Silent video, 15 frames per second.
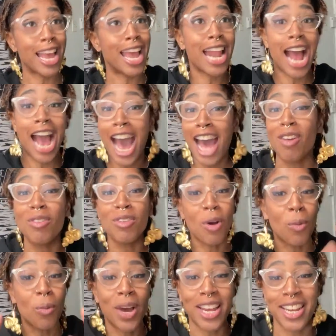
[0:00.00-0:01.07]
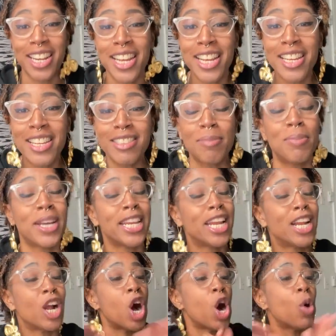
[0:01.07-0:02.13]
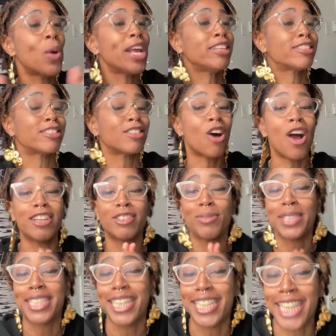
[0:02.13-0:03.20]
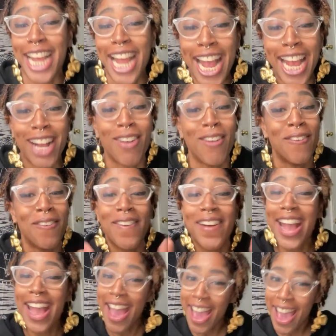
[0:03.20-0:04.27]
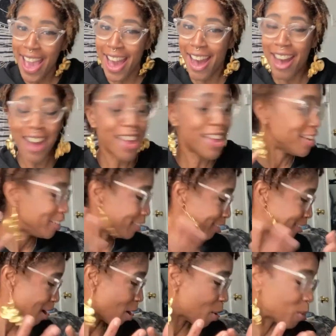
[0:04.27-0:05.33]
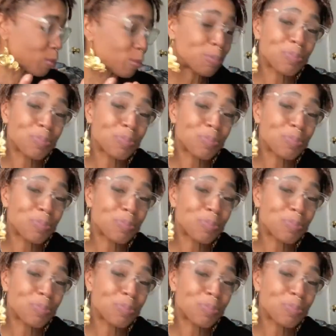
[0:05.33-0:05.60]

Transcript: and I don't know what it is, but it always starts with the dang on hair. So